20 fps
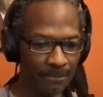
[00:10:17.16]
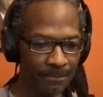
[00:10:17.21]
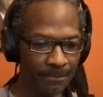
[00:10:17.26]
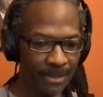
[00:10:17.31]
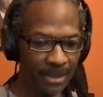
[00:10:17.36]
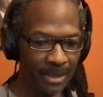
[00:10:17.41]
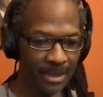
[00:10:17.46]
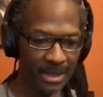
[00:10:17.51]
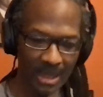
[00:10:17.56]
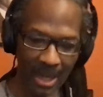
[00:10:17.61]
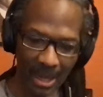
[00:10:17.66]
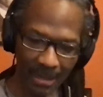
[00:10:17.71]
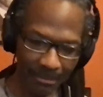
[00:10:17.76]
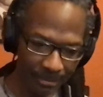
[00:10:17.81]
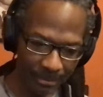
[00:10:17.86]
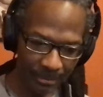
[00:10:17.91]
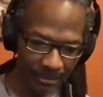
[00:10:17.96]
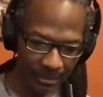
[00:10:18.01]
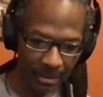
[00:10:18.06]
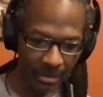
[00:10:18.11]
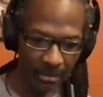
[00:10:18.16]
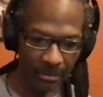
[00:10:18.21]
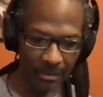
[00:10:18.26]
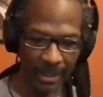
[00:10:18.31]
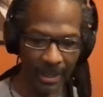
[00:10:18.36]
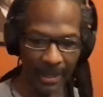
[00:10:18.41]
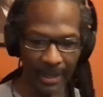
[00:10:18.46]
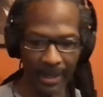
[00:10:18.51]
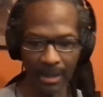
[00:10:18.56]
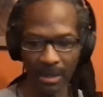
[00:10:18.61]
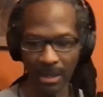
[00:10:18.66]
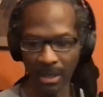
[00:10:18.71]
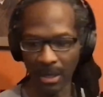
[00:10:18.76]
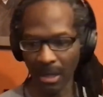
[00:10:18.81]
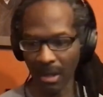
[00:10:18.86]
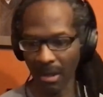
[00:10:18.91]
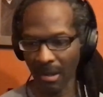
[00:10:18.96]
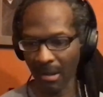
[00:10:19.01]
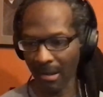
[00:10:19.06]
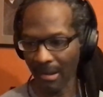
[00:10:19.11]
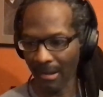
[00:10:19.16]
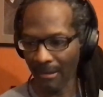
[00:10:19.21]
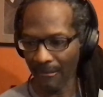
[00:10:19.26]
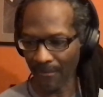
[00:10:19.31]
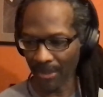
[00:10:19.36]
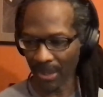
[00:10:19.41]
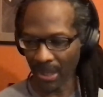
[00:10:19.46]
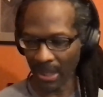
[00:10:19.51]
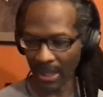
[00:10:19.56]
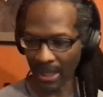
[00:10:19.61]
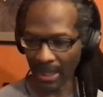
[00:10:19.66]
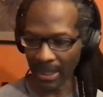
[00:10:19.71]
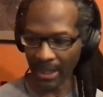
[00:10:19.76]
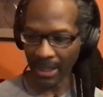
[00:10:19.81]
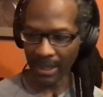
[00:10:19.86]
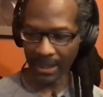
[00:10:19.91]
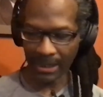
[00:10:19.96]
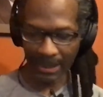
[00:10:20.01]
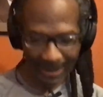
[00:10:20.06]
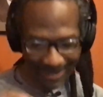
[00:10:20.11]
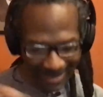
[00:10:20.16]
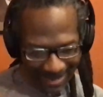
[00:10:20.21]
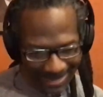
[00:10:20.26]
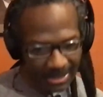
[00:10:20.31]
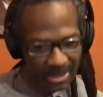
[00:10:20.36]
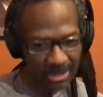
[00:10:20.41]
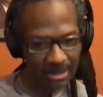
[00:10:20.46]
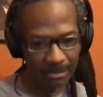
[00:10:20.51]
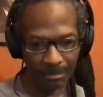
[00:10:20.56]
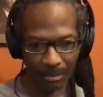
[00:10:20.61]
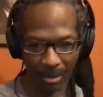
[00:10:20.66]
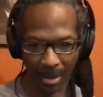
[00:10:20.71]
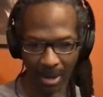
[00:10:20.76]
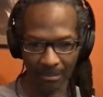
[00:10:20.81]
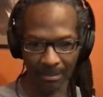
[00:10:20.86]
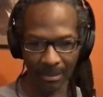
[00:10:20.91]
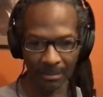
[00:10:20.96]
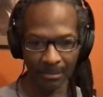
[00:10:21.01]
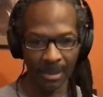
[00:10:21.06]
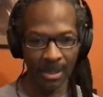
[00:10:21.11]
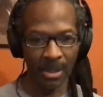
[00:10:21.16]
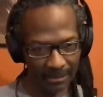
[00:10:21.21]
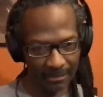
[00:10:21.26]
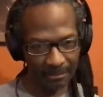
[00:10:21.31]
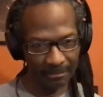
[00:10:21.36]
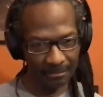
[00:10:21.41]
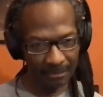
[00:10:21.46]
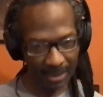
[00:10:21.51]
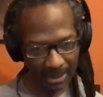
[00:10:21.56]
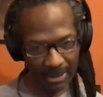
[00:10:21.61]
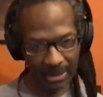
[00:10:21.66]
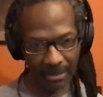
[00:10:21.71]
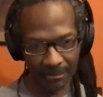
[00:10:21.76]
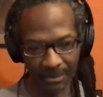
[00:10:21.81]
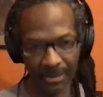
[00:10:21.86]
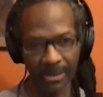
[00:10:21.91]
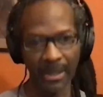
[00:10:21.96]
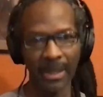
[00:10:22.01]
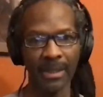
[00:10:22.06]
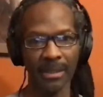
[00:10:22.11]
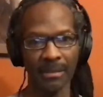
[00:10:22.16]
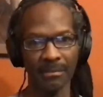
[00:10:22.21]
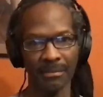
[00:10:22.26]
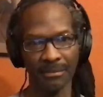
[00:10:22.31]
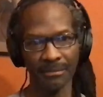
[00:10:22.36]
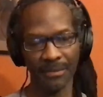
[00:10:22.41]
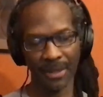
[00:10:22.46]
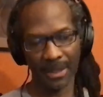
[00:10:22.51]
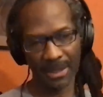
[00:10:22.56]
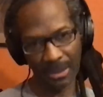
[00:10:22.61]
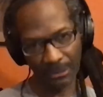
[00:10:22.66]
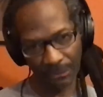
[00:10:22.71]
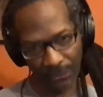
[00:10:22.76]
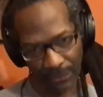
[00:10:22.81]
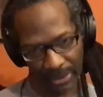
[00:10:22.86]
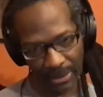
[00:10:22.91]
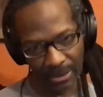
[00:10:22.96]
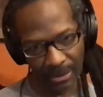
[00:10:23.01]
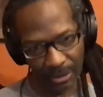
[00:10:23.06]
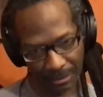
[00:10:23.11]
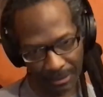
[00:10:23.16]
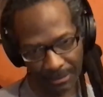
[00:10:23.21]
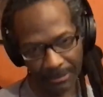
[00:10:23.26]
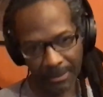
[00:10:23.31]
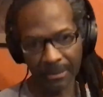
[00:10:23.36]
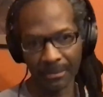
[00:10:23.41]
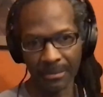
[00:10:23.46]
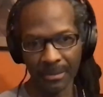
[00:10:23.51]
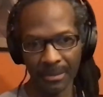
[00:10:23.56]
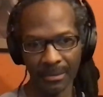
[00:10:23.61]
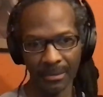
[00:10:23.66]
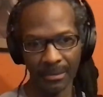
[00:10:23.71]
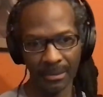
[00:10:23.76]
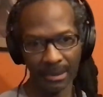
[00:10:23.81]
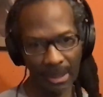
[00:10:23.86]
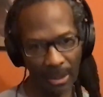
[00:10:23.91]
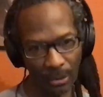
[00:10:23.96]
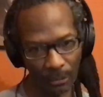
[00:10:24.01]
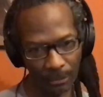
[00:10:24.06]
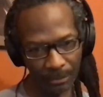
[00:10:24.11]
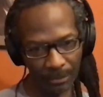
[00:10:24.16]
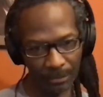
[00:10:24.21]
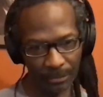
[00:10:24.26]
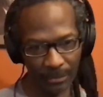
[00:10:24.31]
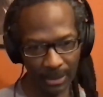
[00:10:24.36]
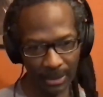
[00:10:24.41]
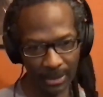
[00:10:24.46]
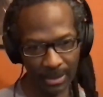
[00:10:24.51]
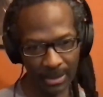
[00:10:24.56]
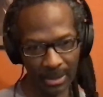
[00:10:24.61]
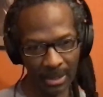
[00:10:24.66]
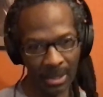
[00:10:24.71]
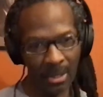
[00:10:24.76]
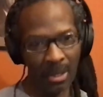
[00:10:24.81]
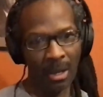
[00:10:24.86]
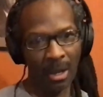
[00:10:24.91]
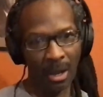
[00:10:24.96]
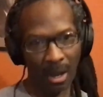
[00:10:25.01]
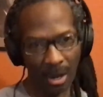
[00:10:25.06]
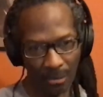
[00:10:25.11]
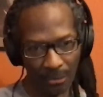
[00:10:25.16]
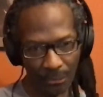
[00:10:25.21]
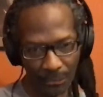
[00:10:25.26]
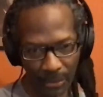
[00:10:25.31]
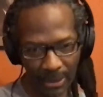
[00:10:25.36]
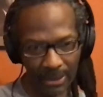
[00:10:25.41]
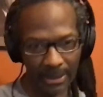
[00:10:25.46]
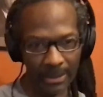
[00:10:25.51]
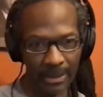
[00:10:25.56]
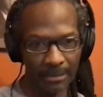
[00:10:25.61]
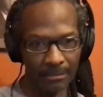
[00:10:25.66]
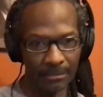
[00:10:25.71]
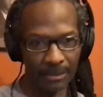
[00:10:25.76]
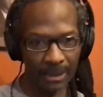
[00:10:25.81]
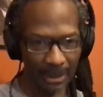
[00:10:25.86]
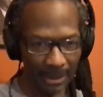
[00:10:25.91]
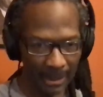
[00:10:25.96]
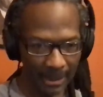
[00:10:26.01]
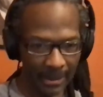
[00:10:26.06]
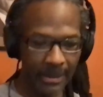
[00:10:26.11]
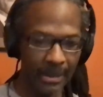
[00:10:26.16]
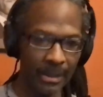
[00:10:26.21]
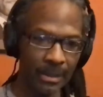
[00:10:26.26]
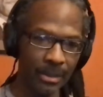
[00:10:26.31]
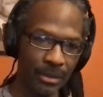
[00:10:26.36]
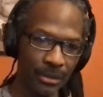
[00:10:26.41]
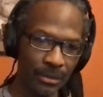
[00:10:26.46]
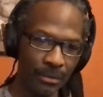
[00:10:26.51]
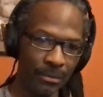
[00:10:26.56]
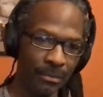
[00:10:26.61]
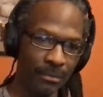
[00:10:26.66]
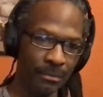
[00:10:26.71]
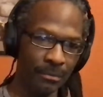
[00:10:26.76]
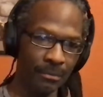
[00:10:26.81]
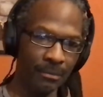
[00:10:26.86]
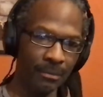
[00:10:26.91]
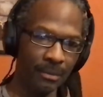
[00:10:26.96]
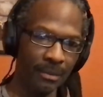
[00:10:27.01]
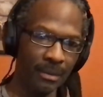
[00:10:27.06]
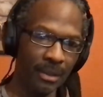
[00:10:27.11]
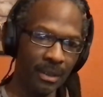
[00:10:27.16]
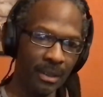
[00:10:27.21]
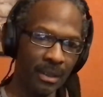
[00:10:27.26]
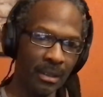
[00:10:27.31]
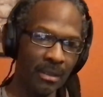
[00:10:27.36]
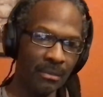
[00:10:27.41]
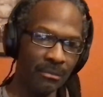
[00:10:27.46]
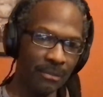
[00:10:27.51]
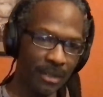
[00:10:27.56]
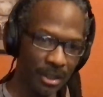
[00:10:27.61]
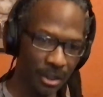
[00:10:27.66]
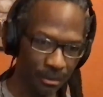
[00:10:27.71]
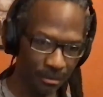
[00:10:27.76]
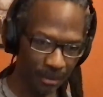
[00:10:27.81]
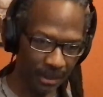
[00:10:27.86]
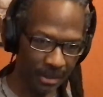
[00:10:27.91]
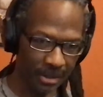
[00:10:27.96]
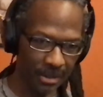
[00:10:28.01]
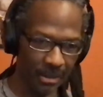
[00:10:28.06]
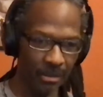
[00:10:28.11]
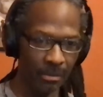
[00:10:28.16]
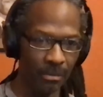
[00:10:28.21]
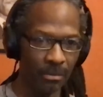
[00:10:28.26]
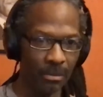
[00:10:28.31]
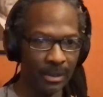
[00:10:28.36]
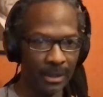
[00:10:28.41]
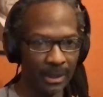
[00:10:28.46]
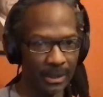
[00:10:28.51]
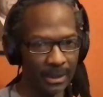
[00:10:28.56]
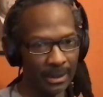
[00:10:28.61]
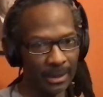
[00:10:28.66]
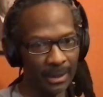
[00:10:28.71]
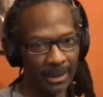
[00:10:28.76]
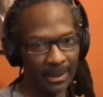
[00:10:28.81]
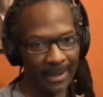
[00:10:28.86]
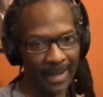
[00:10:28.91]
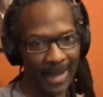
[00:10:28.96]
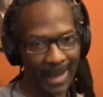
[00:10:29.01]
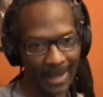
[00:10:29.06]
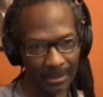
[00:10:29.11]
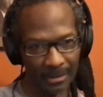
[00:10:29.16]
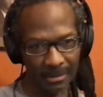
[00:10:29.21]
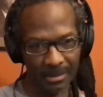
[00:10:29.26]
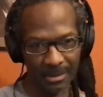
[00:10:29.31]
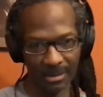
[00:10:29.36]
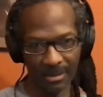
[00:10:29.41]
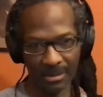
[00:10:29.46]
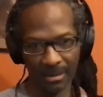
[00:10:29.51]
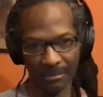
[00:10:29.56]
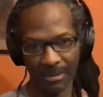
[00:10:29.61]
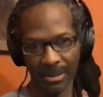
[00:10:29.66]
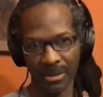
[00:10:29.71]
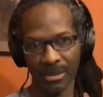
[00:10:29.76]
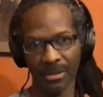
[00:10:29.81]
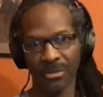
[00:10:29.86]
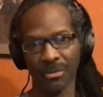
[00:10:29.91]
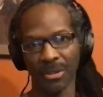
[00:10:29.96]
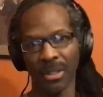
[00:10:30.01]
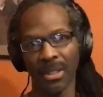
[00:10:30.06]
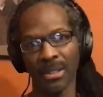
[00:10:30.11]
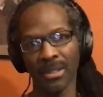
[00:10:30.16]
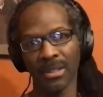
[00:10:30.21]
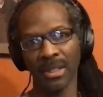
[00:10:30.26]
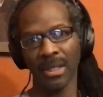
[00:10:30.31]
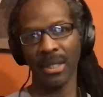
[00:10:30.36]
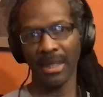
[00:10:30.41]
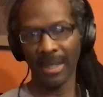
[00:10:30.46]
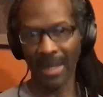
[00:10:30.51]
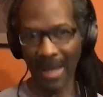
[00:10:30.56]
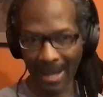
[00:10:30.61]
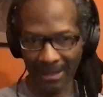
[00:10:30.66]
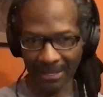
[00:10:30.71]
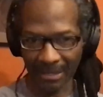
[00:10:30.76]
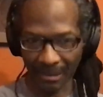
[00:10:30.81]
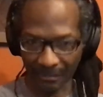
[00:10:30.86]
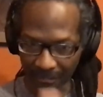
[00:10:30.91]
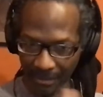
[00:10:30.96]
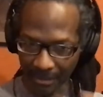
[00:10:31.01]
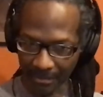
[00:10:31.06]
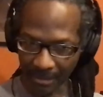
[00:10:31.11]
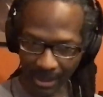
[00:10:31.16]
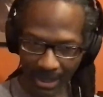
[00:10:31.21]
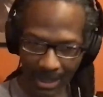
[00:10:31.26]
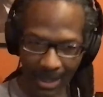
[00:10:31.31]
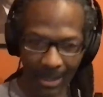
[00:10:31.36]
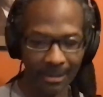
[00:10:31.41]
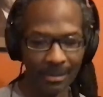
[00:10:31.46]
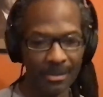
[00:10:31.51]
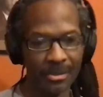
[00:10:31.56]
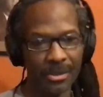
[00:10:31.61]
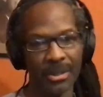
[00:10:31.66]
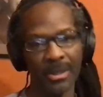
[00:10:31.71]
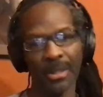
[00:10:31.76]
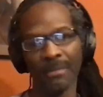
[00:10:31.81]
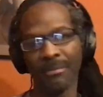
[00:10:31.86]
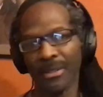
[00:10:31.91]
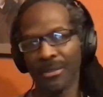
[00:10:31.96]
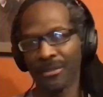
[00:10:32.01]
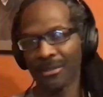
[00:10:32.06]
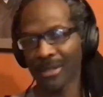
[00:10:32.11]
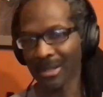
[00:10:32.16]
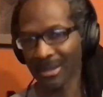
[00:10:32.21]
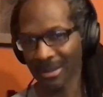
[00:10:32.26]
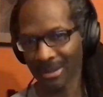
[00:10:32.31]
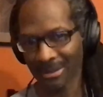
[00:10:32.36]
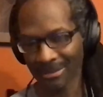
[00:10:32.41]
it's not pure cocaine. And that's the problem. Many of the negative effects that we attribute to the opioids are really related to the restriction or the illegality of these drugs and not the pharmacology of the drugs.